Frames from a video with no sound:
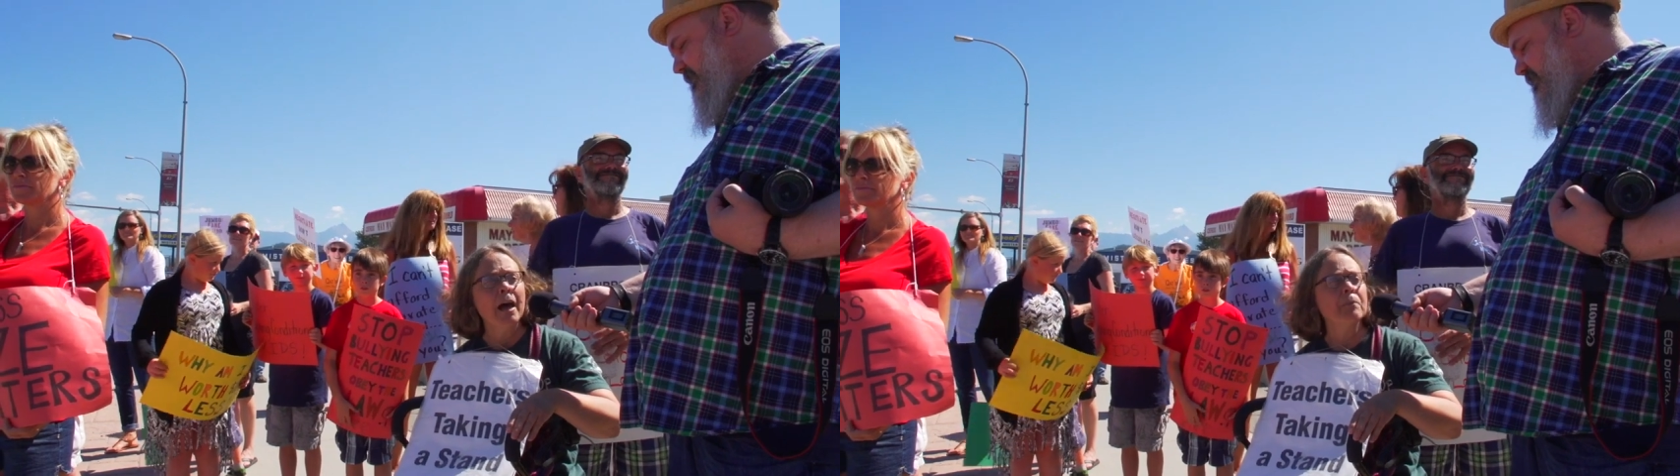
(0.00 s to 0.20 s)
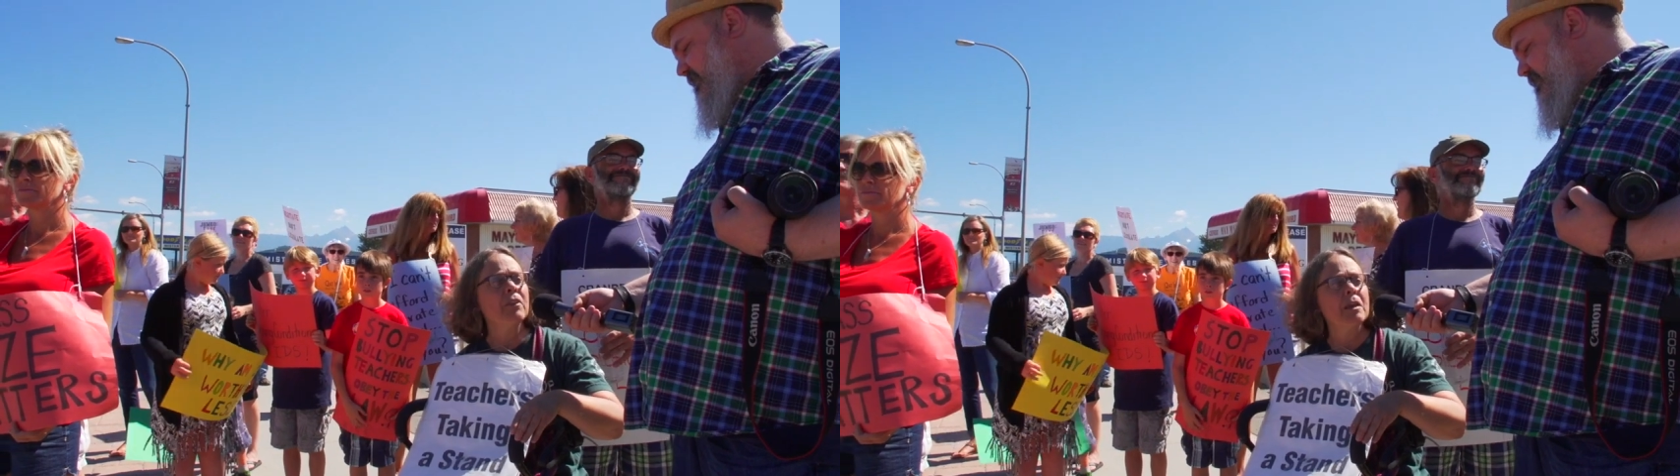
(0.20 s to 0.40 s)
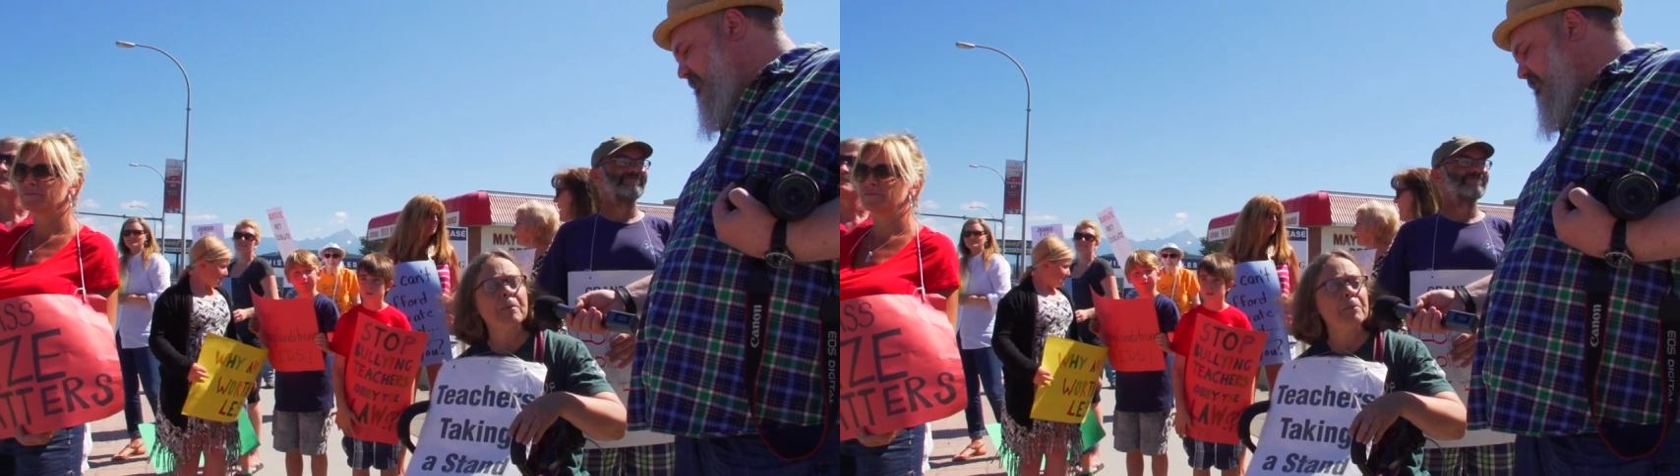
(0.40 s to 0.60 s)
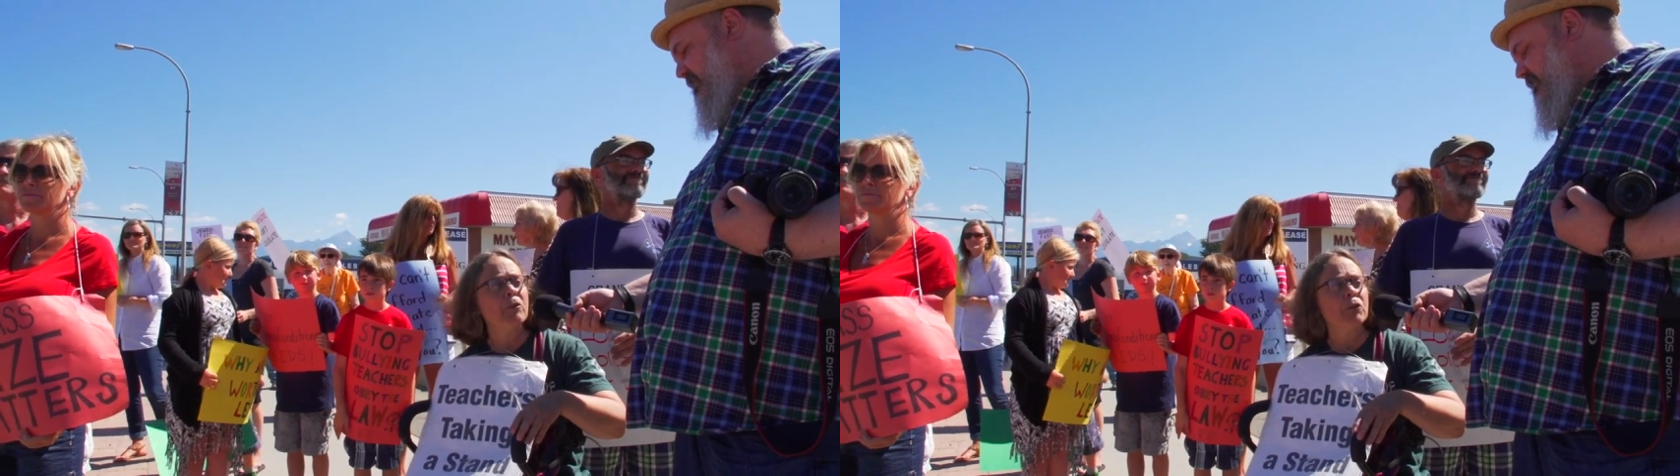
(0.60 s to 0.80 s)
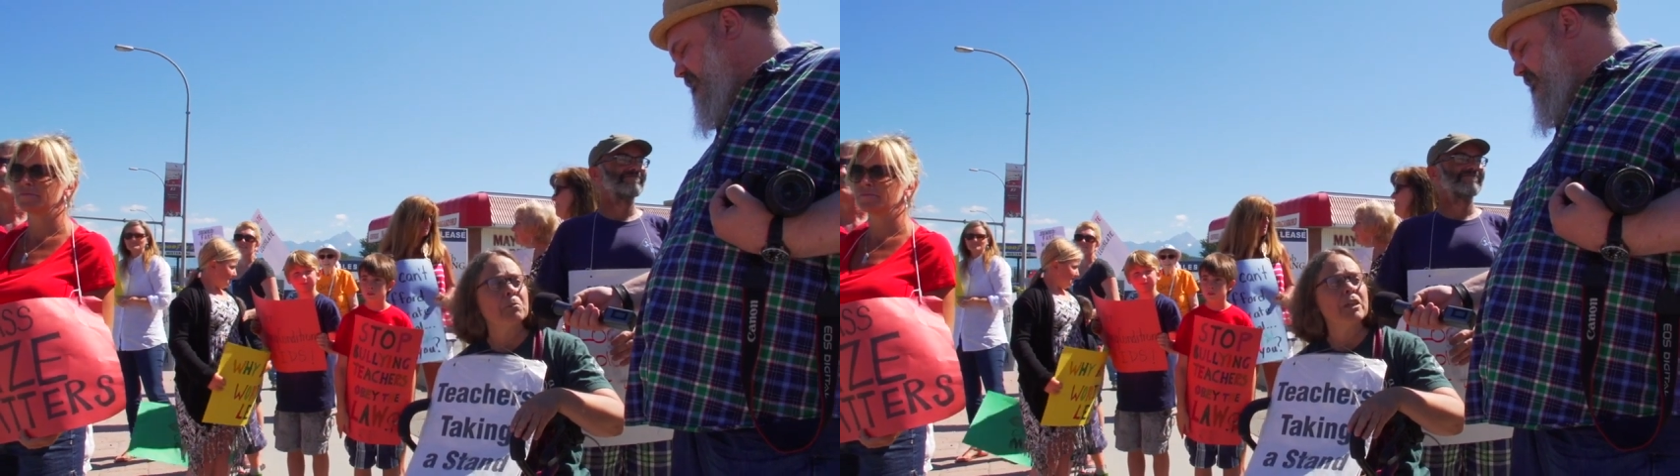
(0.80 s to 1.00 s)
I'm seeing people
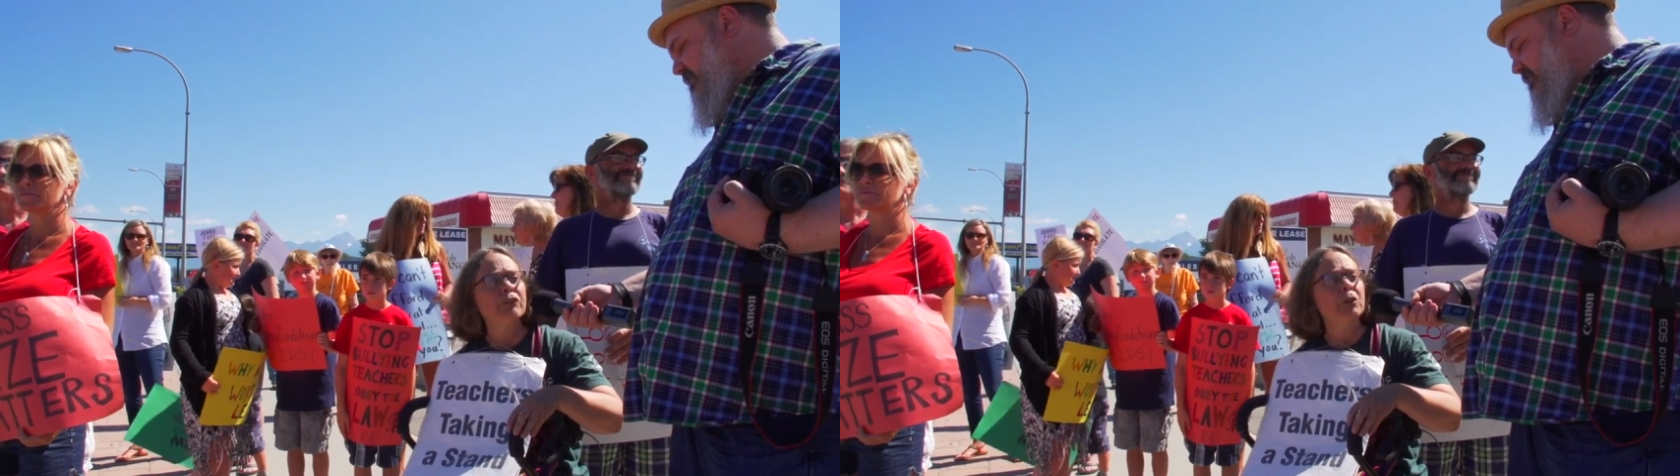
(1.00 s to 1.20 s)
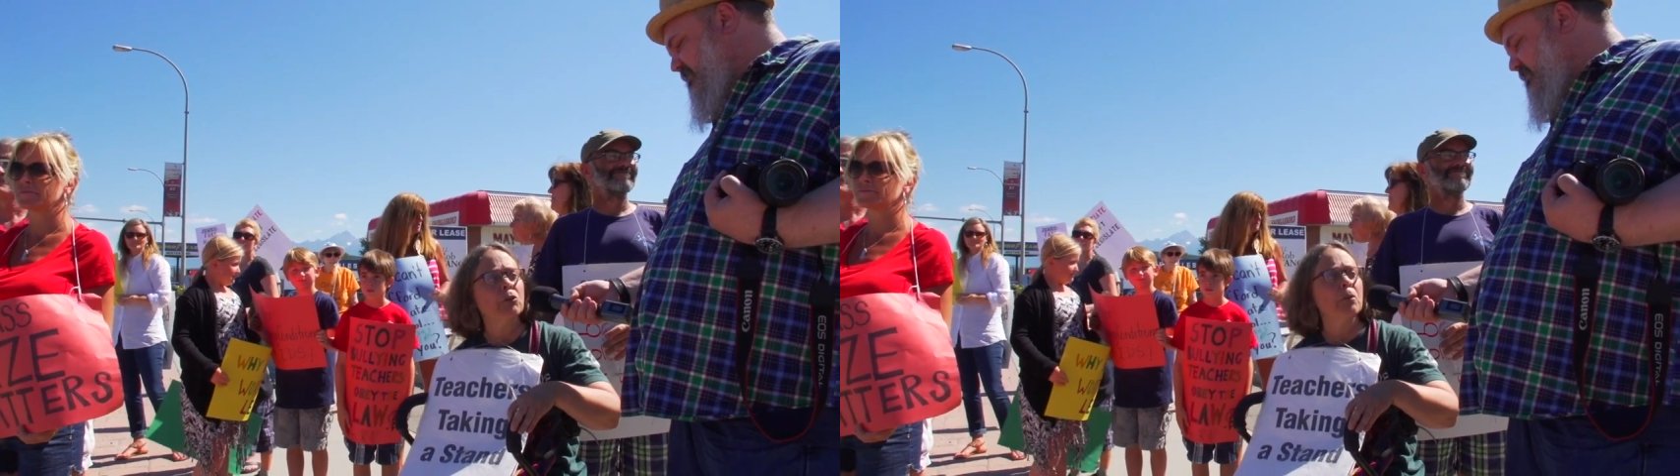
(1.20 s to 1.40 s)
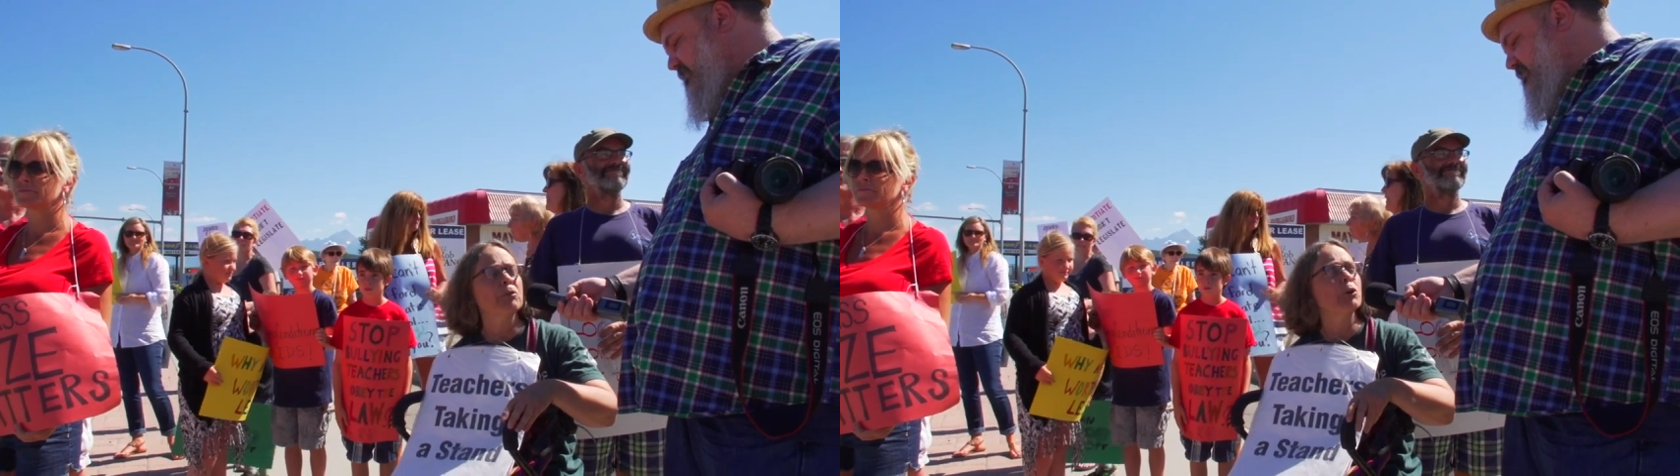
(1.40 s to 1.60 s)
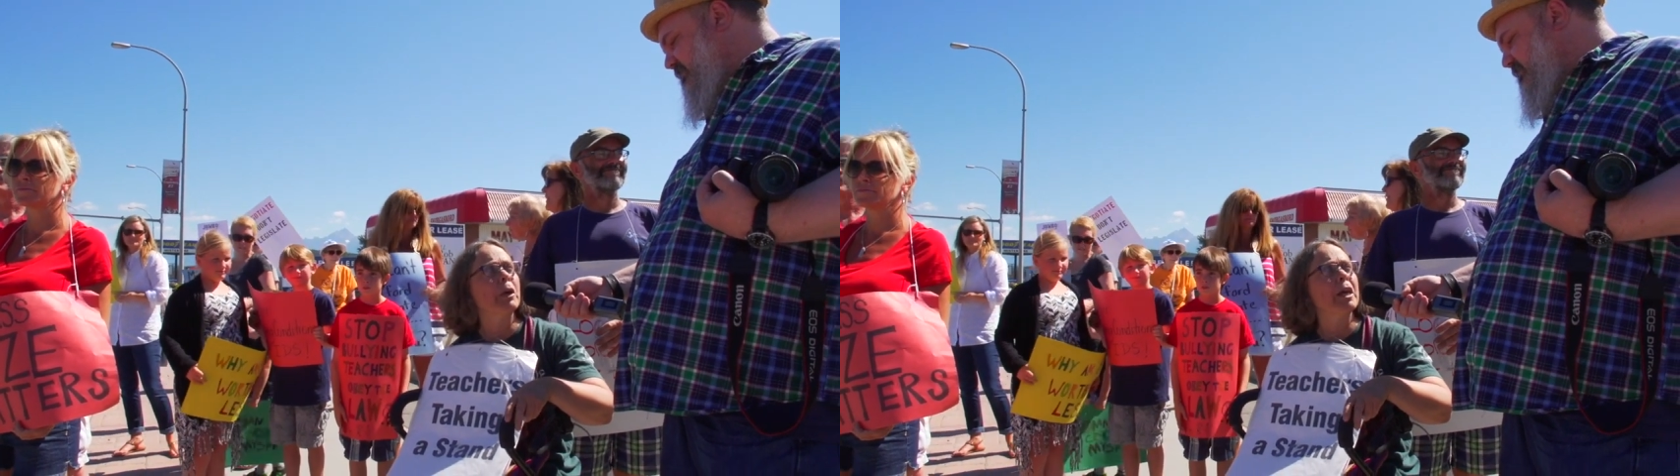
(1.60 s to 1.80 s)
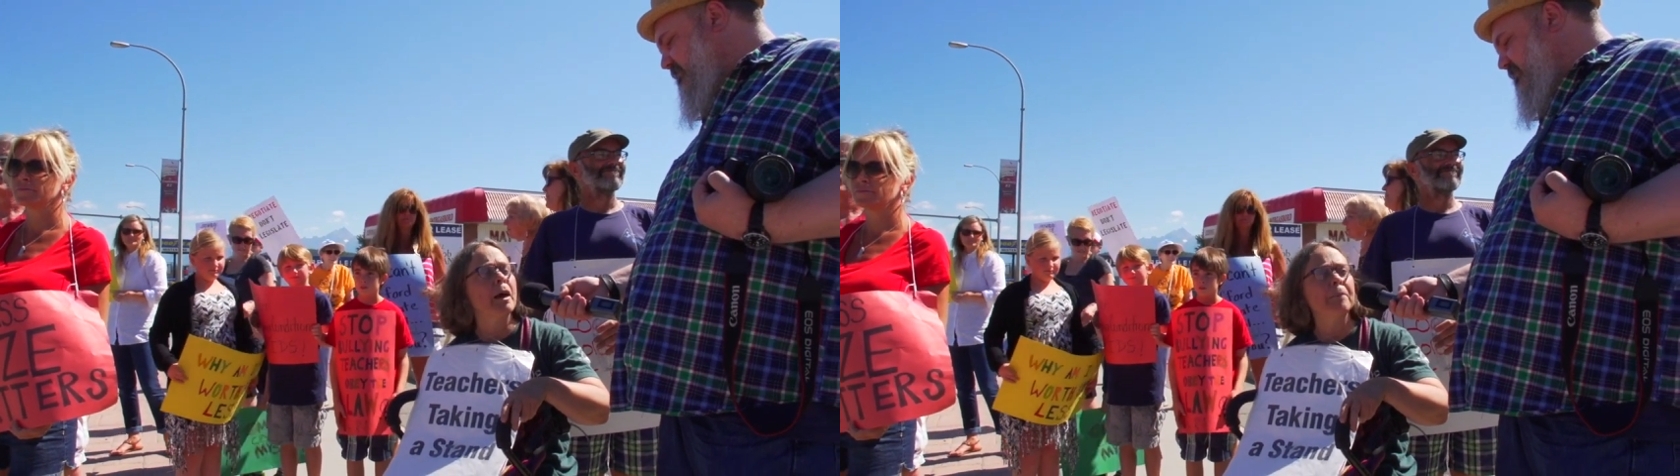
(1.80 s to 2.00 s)
from different groups
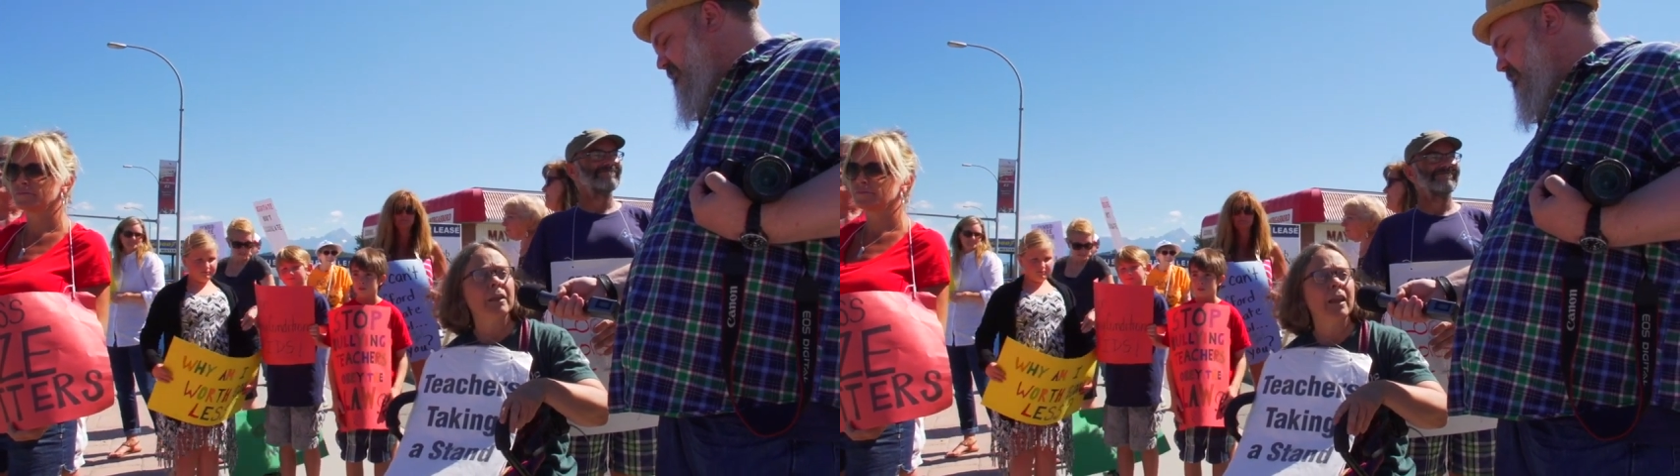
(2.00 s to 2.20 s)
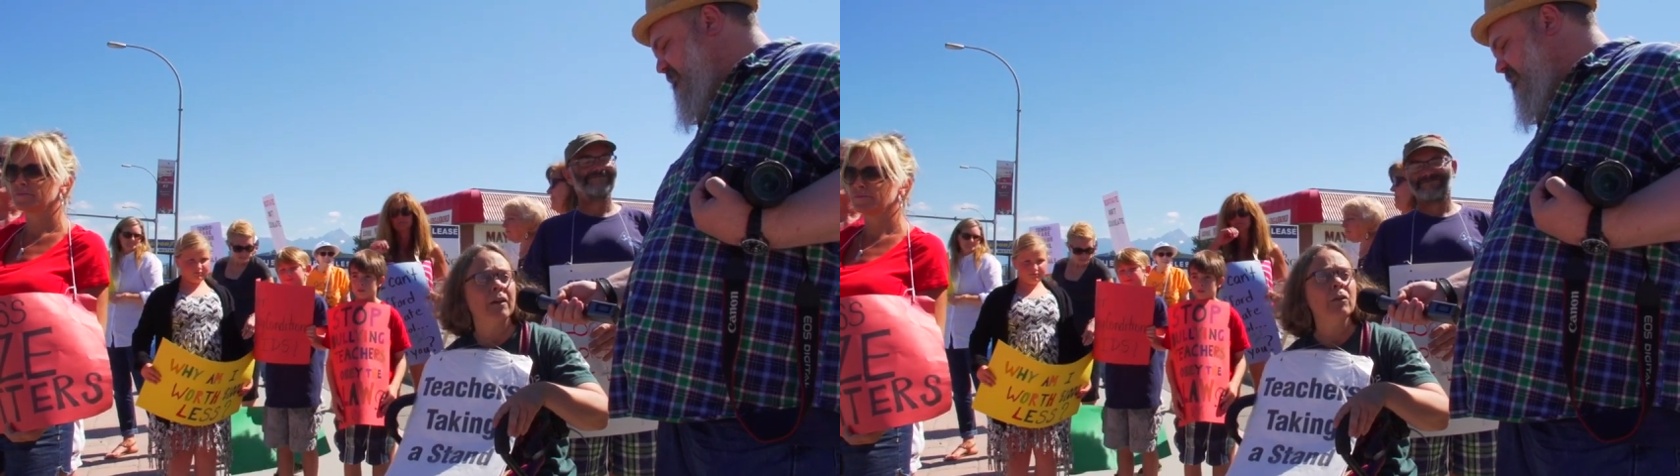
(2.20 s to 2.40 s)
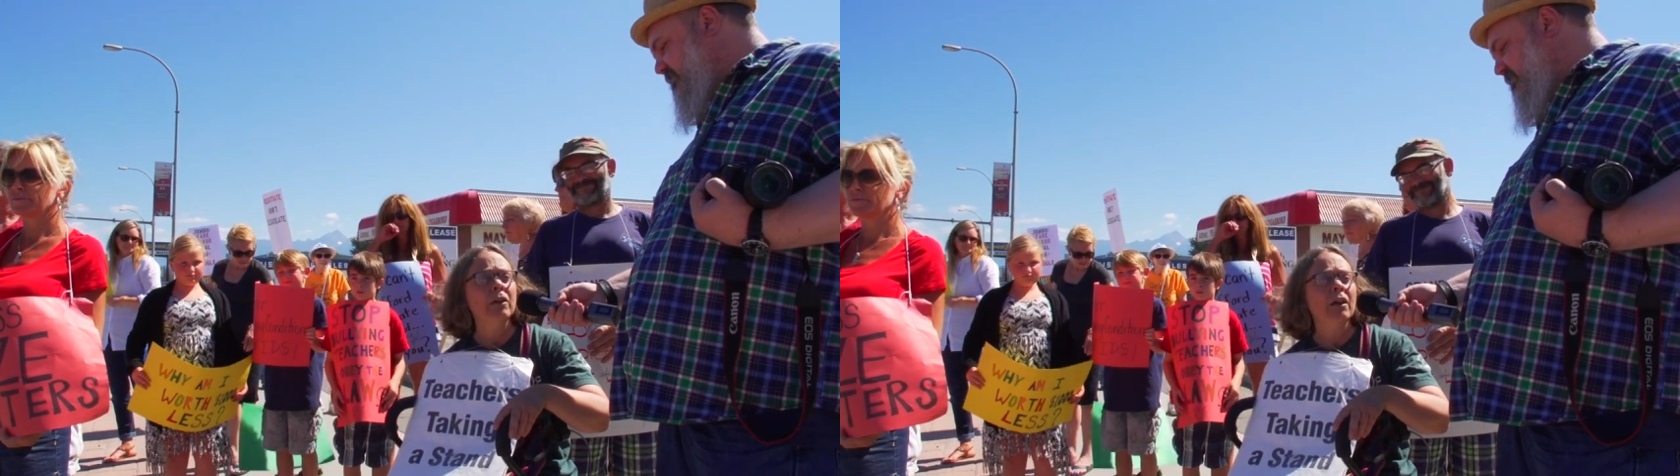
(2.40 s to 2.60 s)
showing up, and that